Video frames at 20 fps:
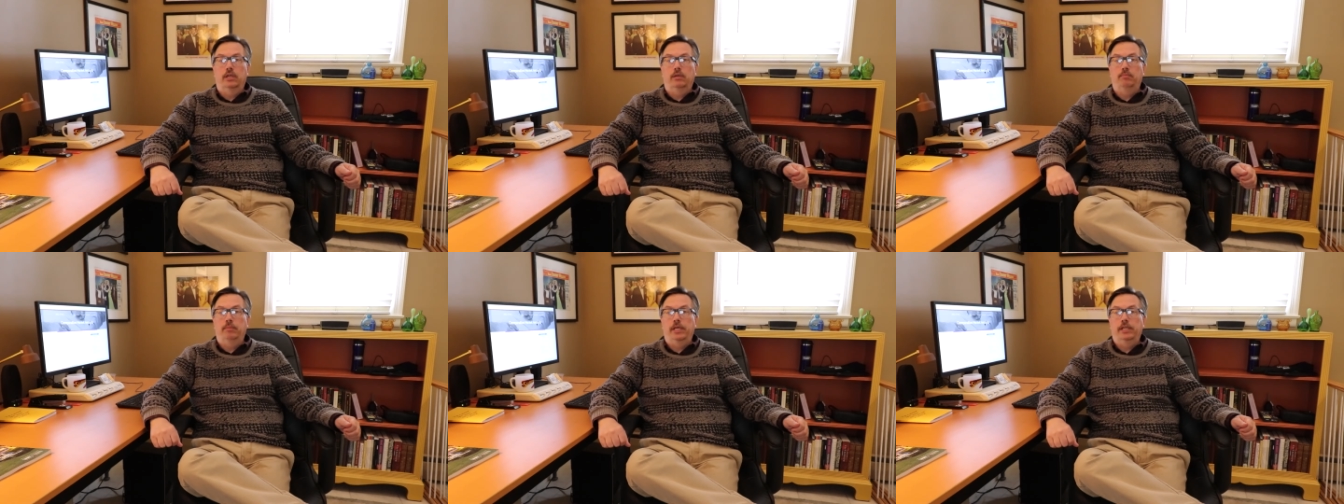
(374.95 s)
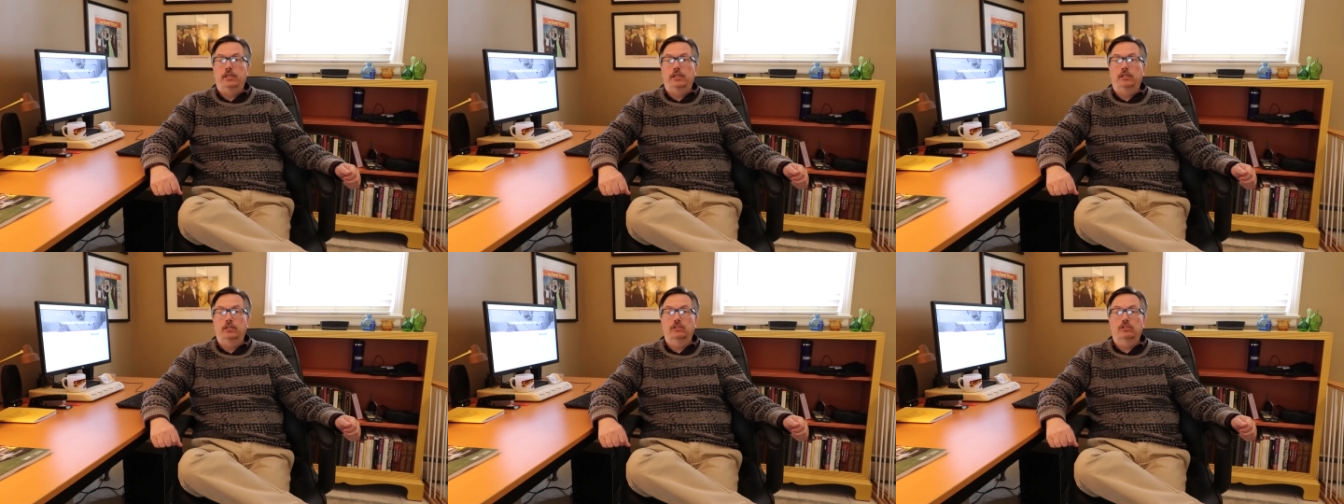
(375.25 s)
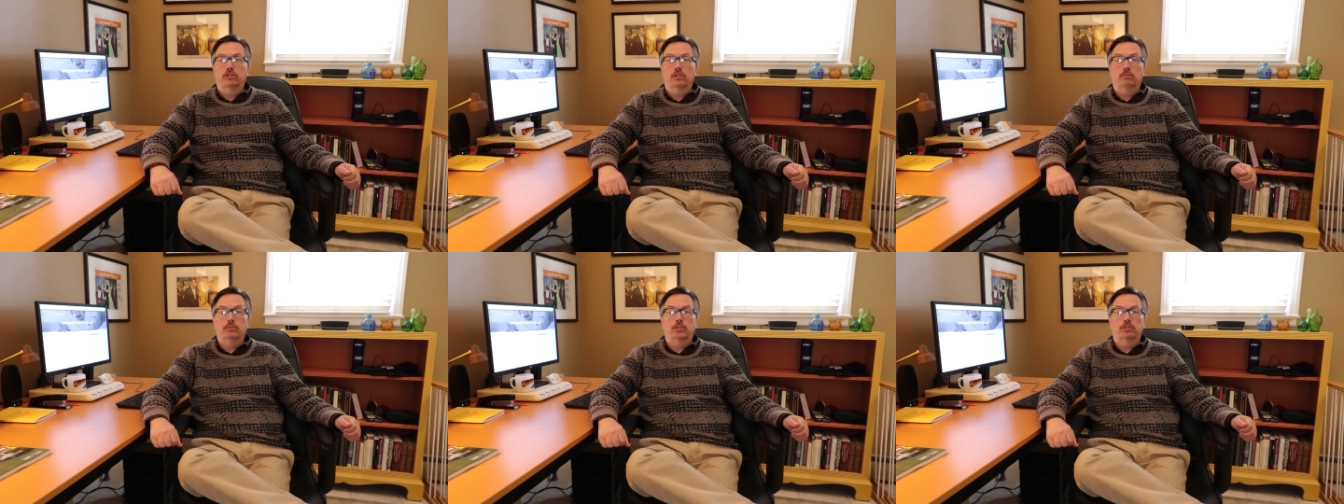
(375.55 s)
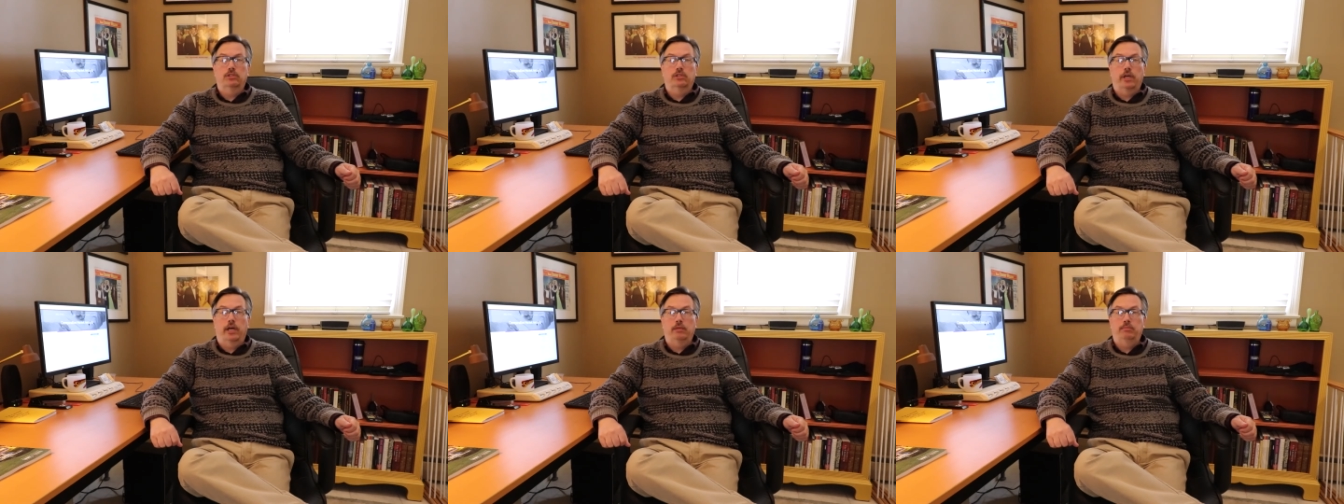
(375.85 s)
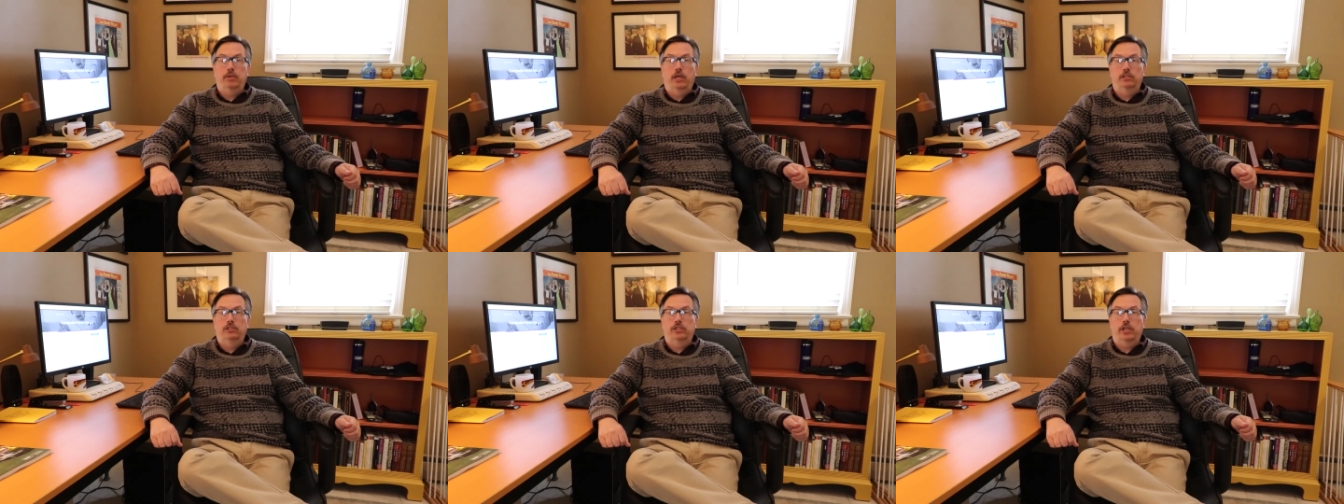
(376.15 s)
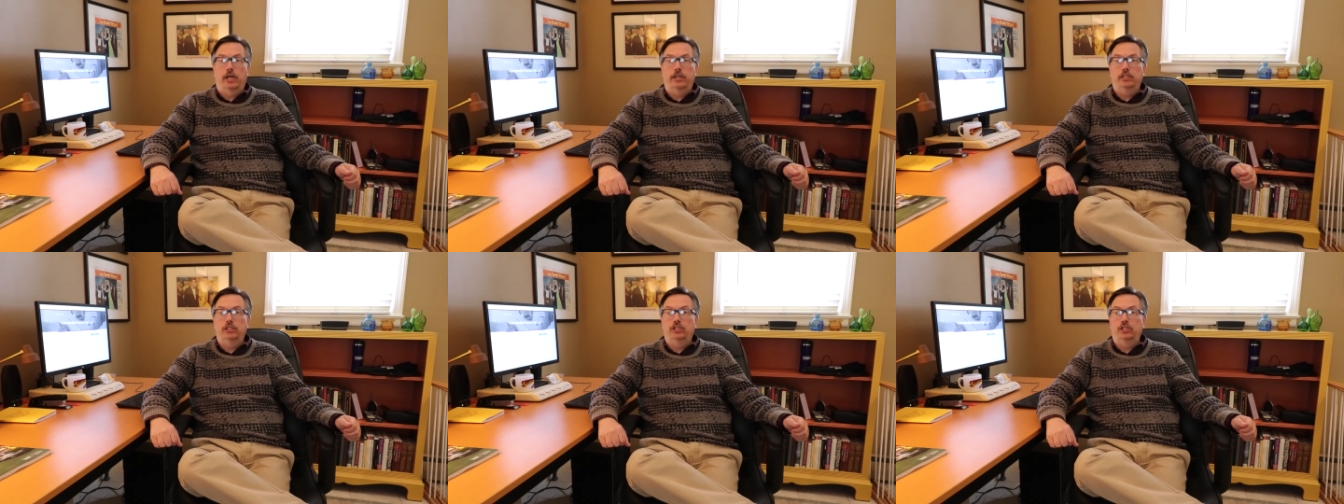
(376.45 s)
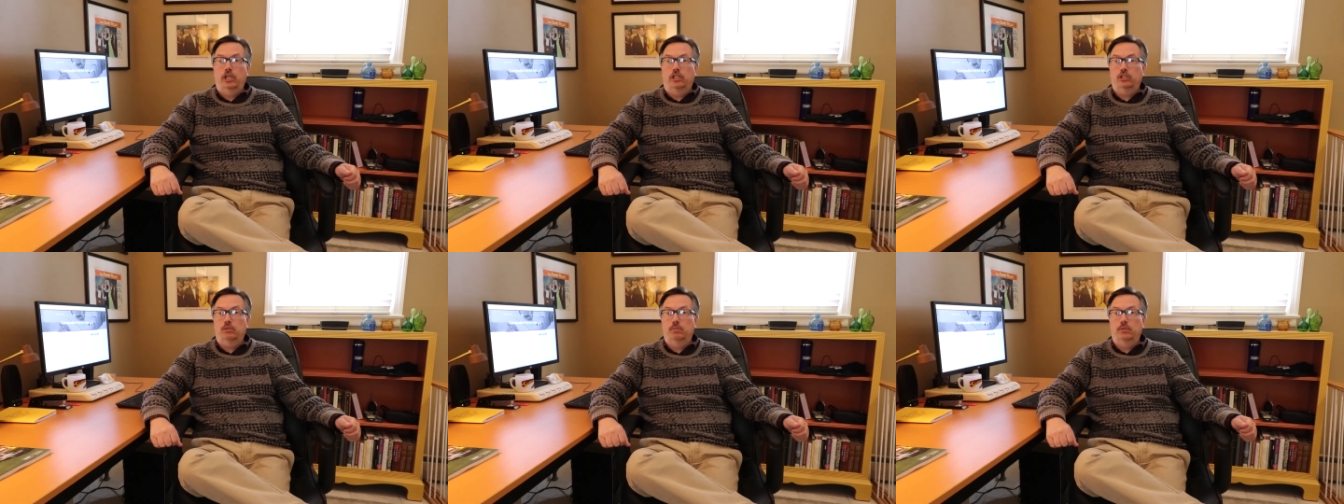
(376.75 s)
making some of the side-by-side
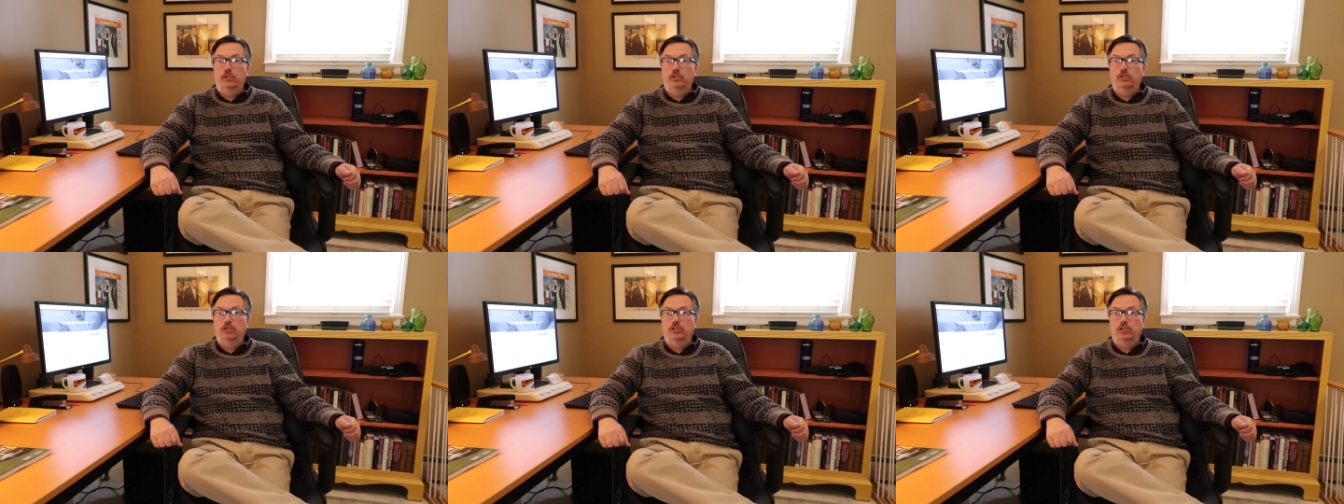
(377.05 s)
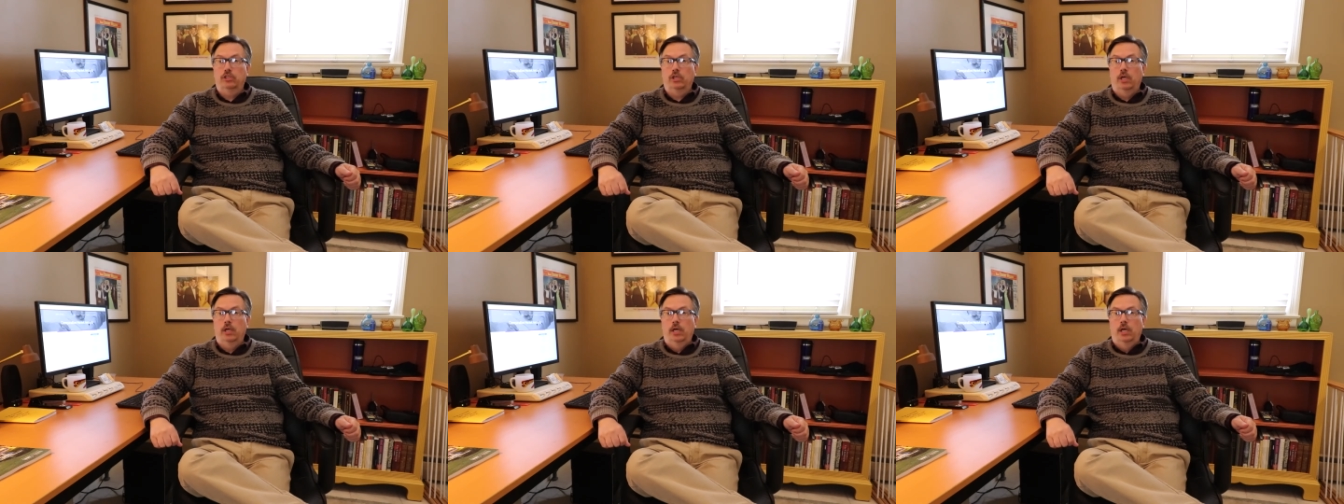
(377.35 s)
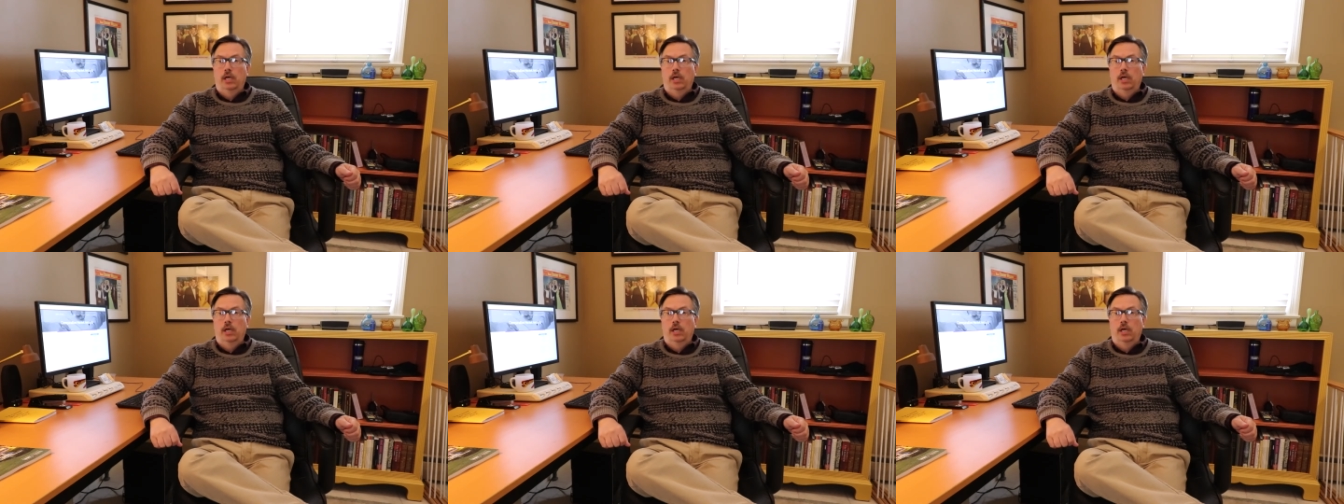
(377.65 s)
adjustments,